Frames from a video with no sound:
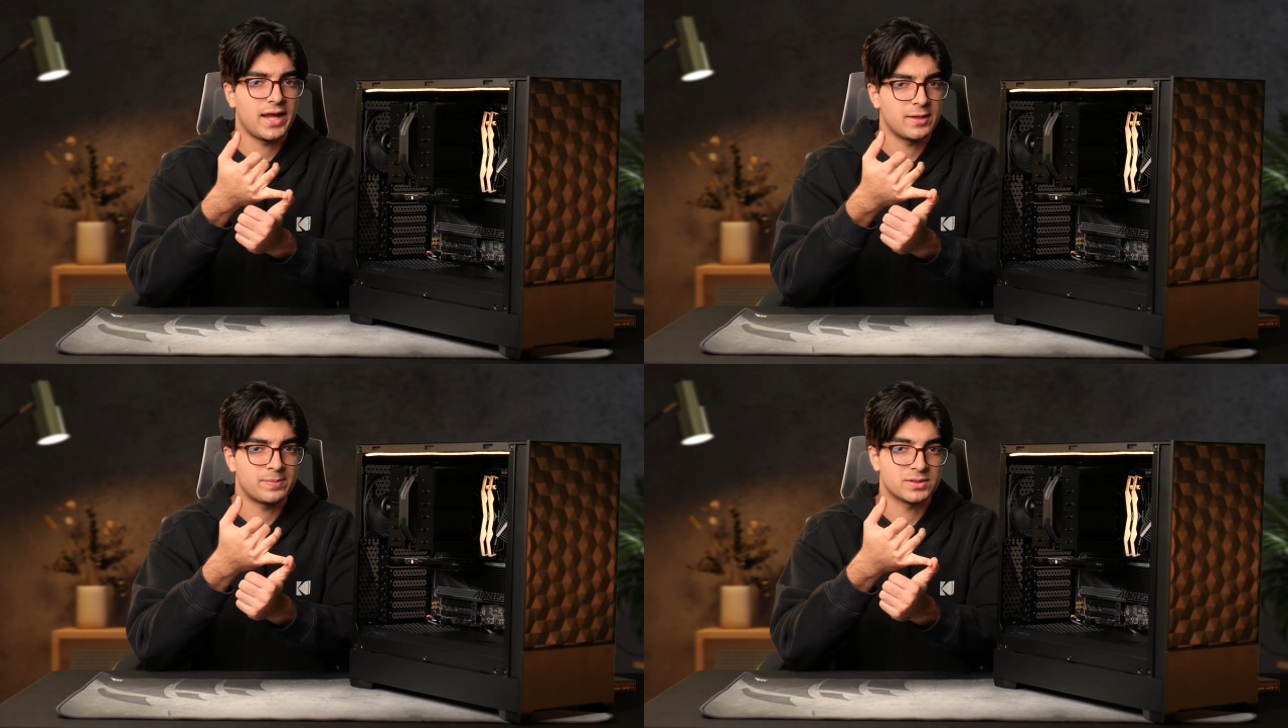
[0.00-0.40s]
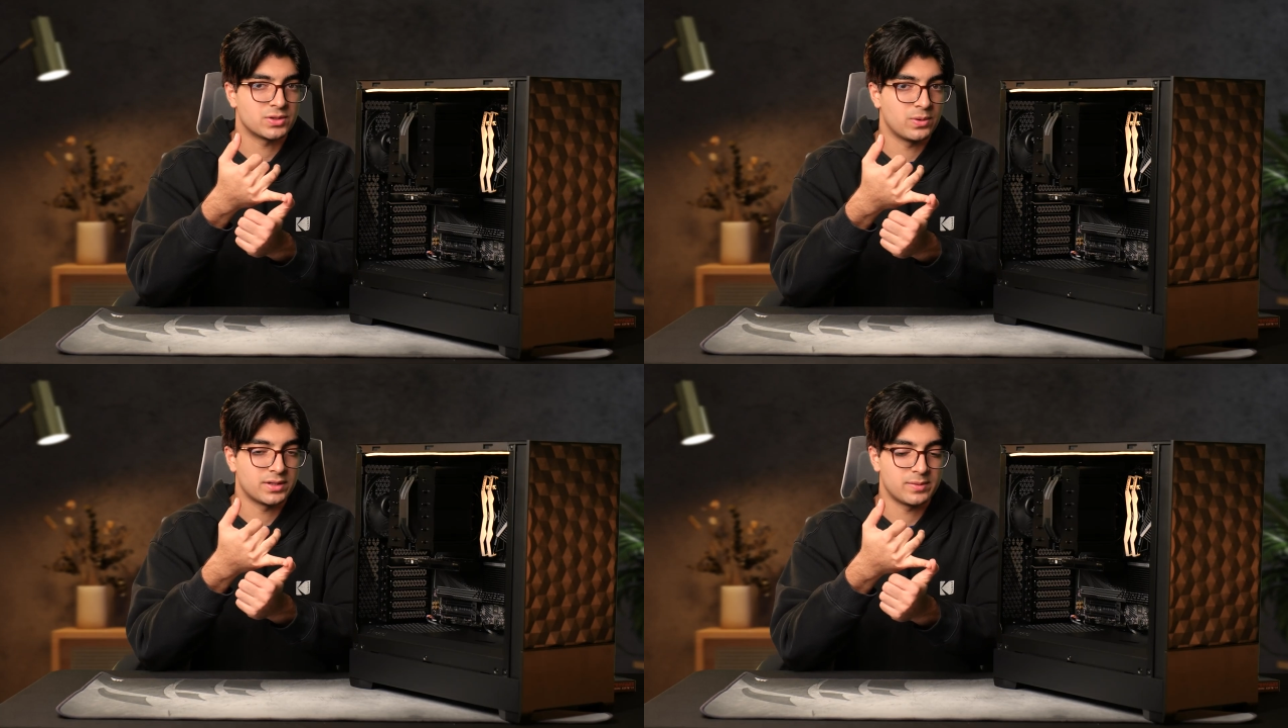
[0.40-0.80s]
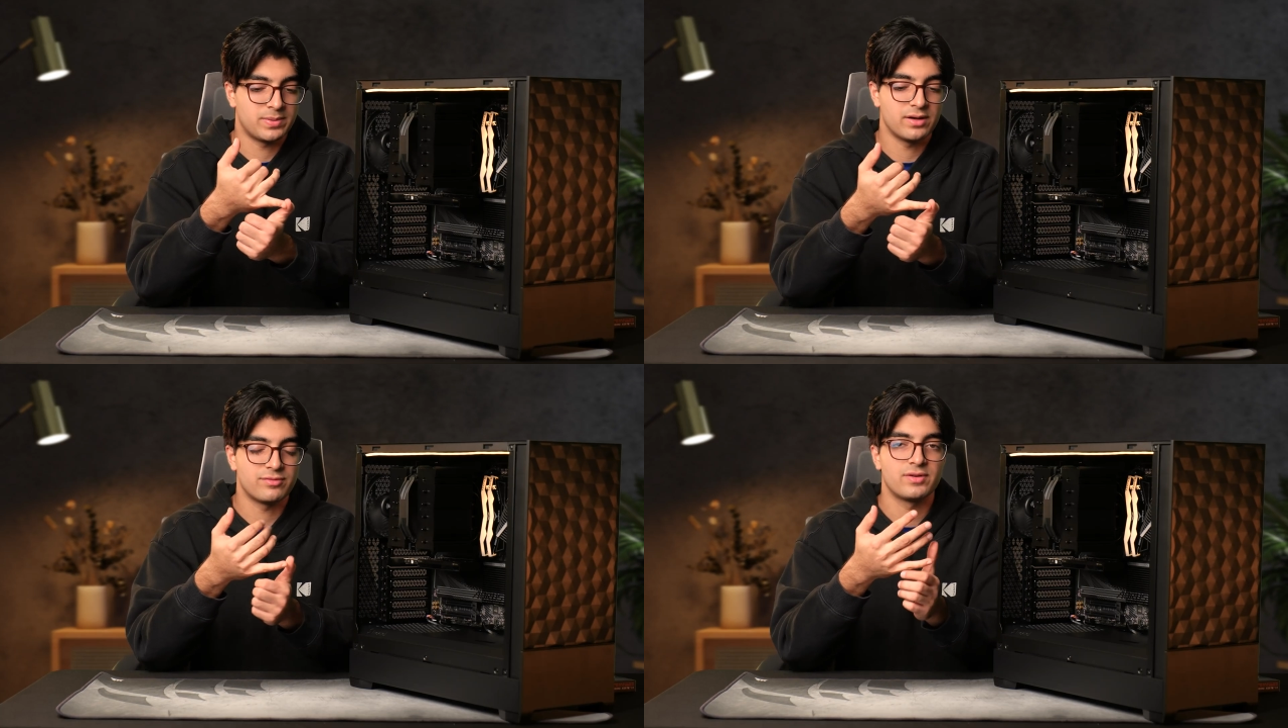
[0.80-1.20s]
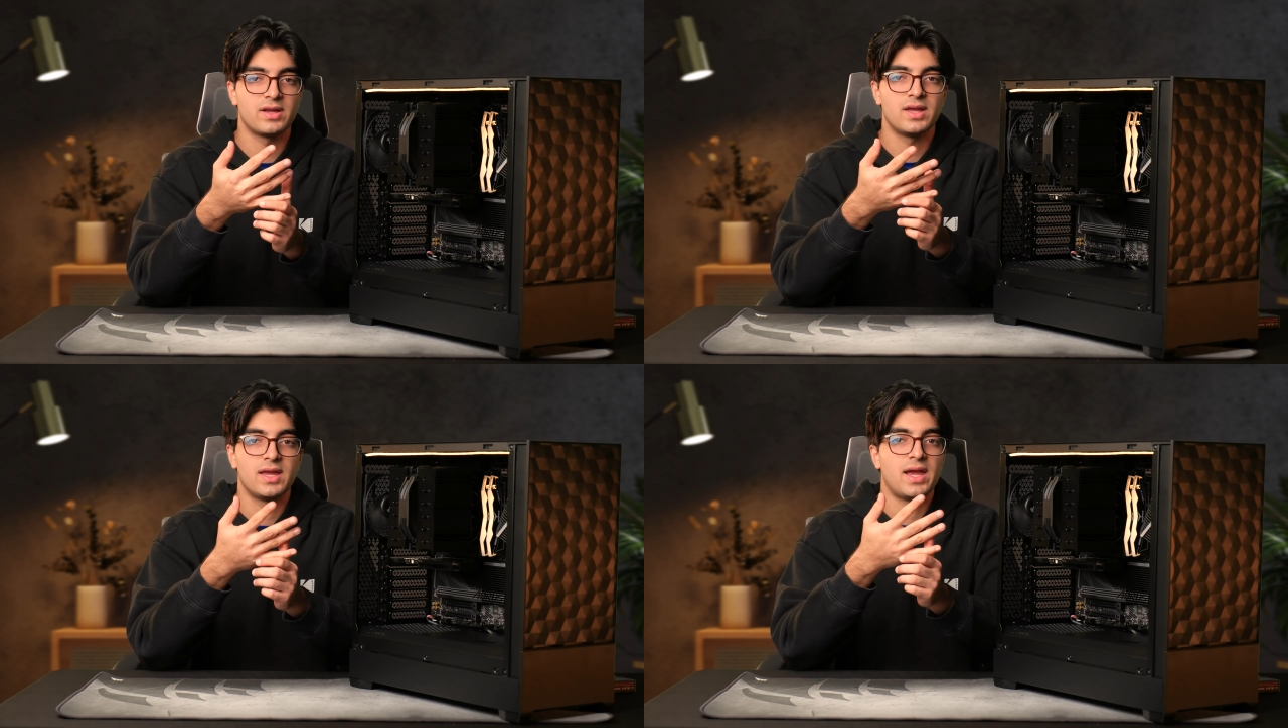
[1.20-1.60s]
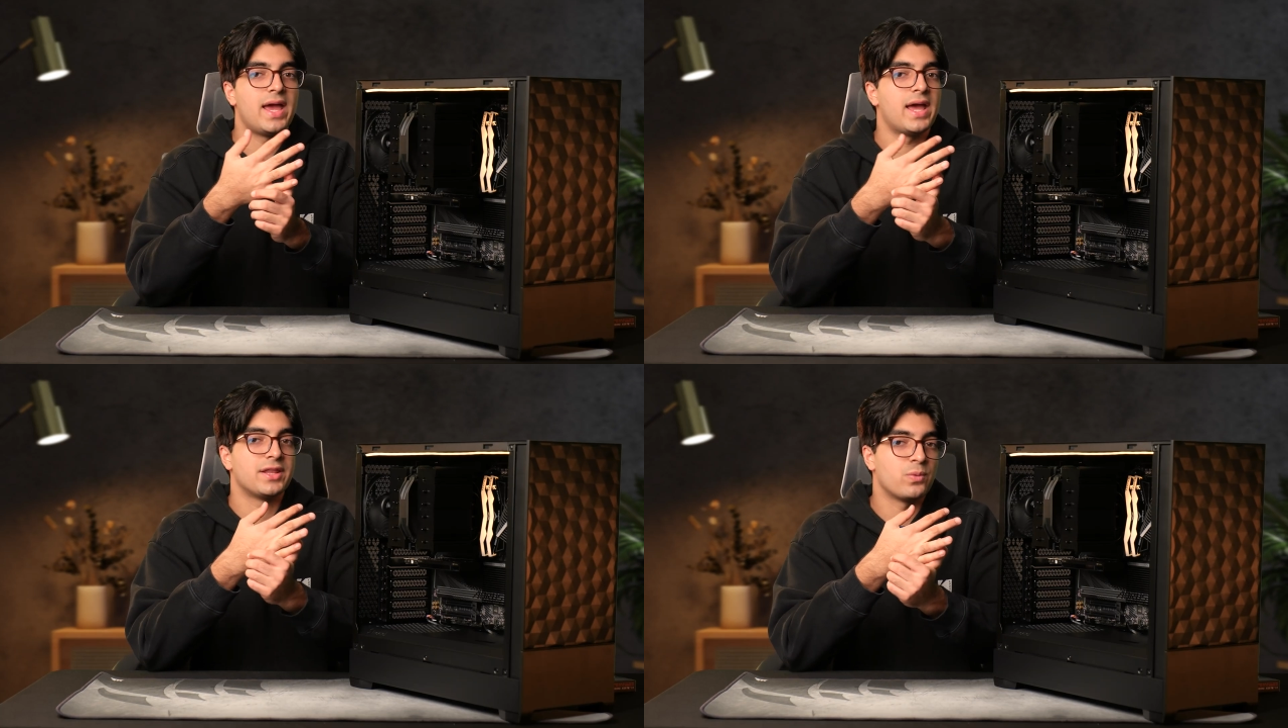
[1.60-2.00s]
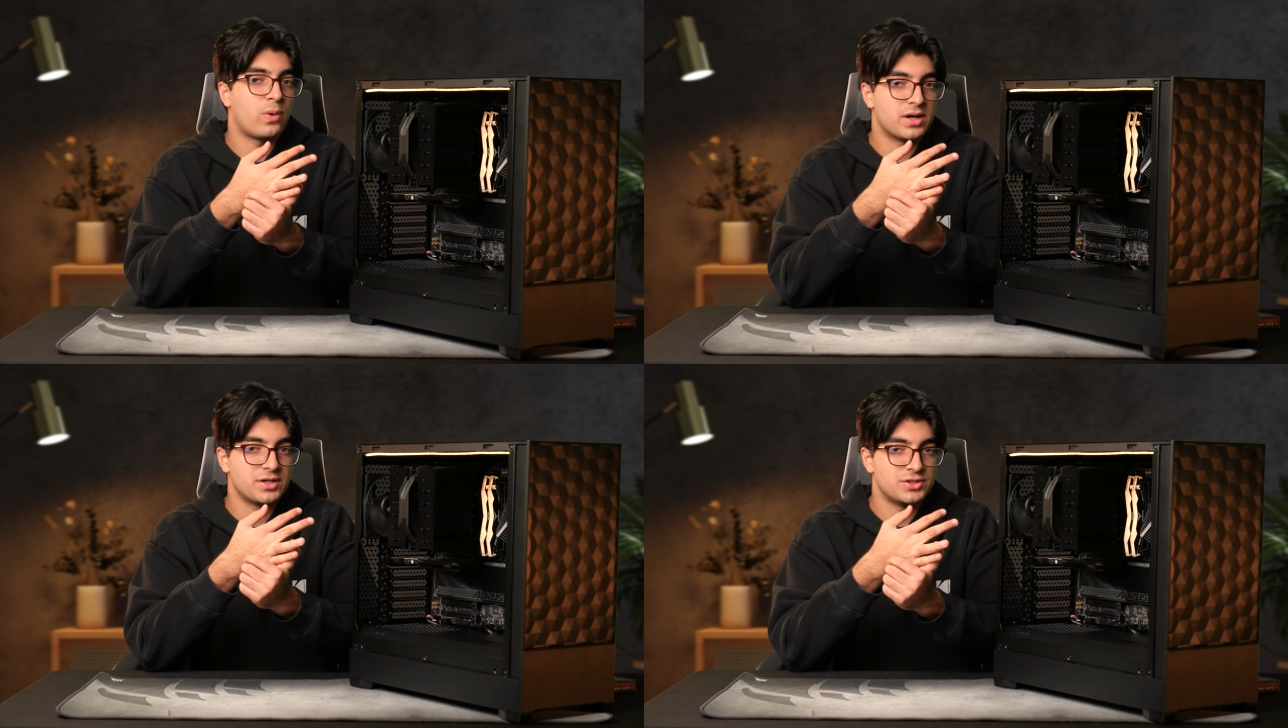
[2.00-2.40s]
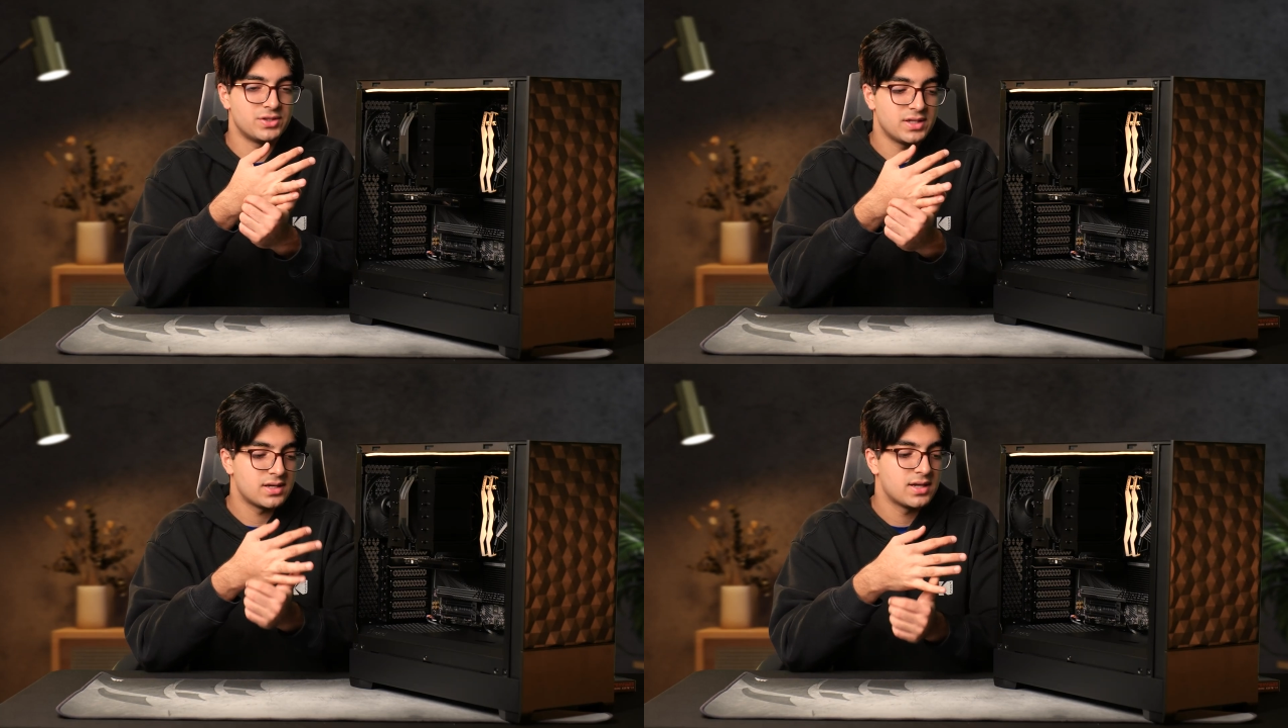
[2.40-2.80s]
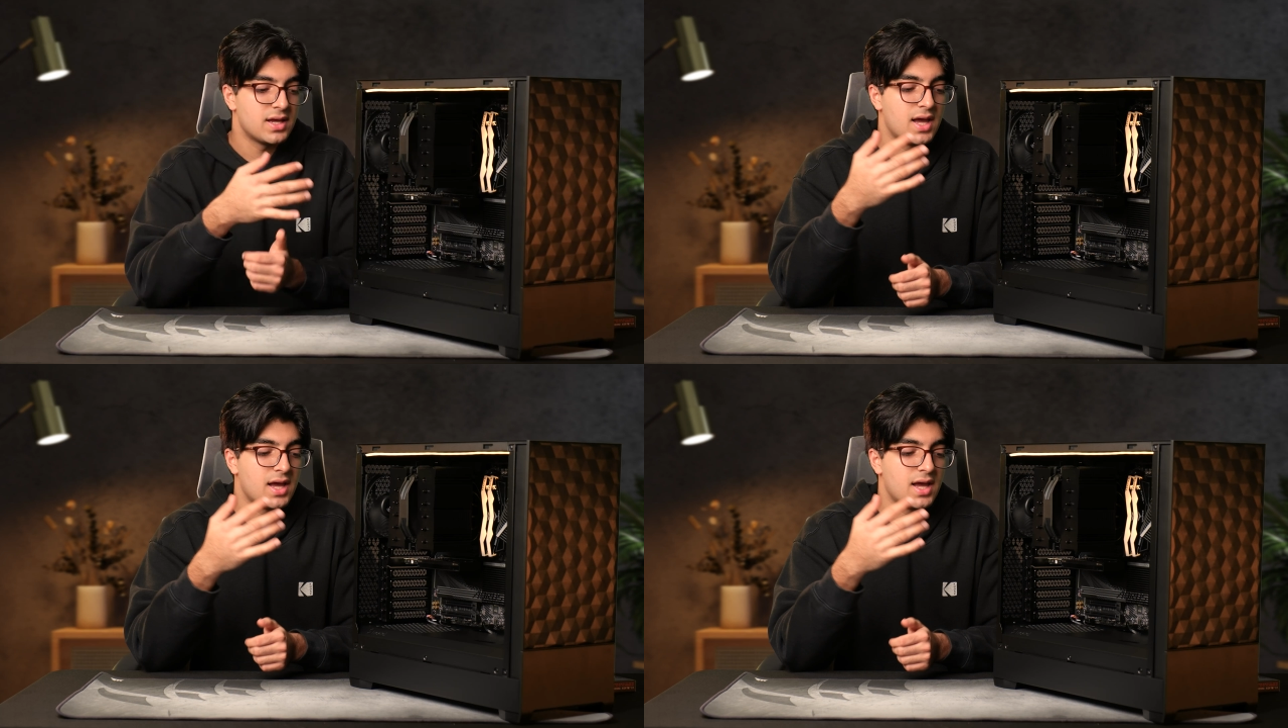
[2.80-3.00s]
eighty plus gold and above, and the wattage you need.